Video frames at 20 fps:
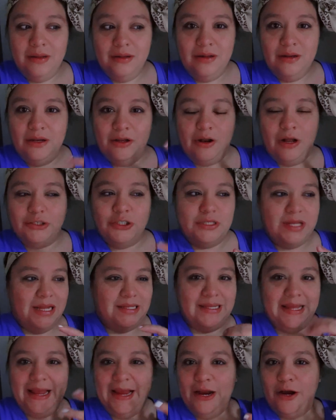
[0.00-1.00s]
you know, I just like
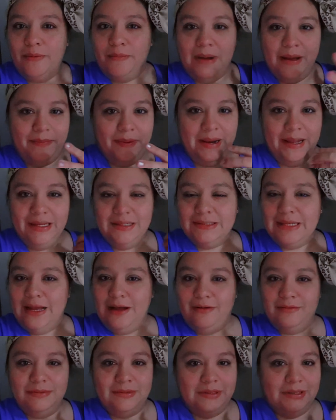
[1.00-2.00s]
to air my place
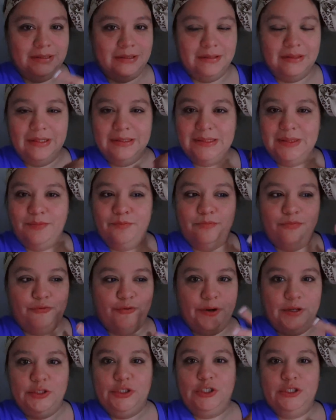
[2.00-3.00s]
out so it could get some
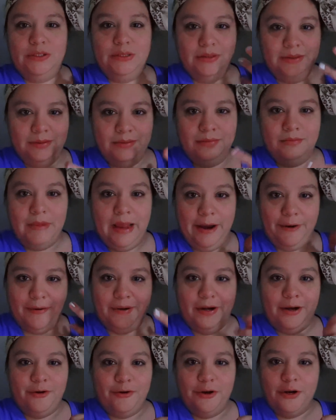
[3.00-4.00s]
fresh air in
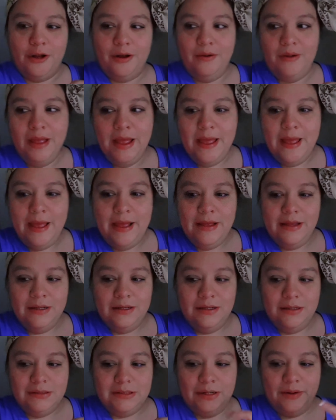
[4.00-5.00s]
here, you know?
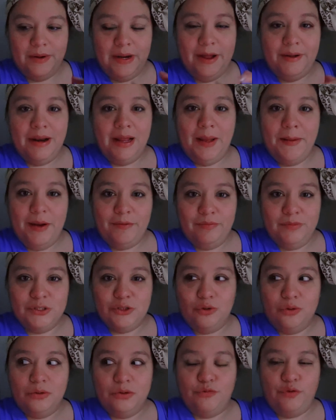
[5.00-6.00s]
So right now when I got back from the
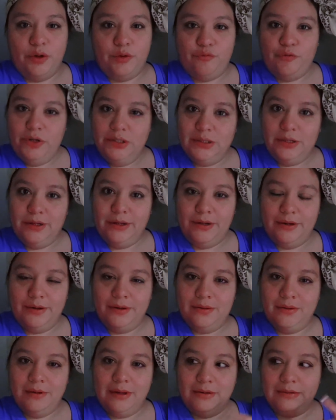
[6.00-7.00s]
store, it was freaking freezing in
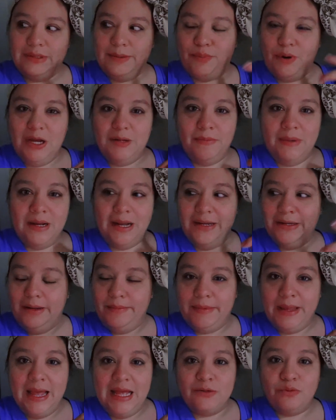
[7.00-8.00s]
here. I was surprised my
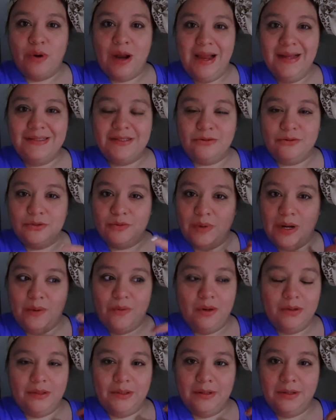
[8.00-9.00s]
goddamn cats were icicles when I
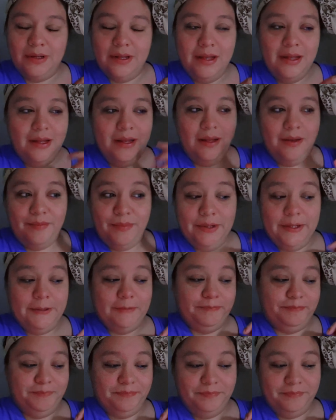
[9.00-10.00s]
walked in. But
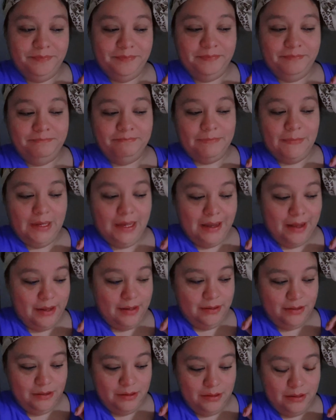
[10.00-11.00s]
yeah,
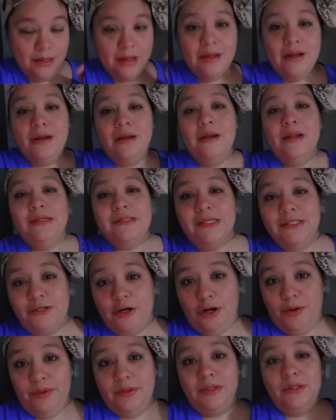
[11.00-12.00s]
let's get
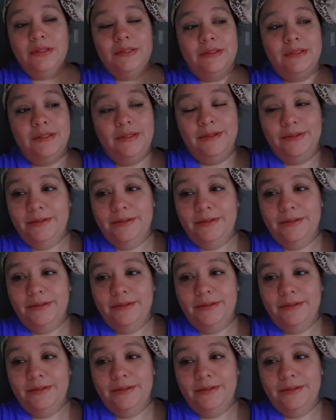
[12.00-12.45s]
started with this.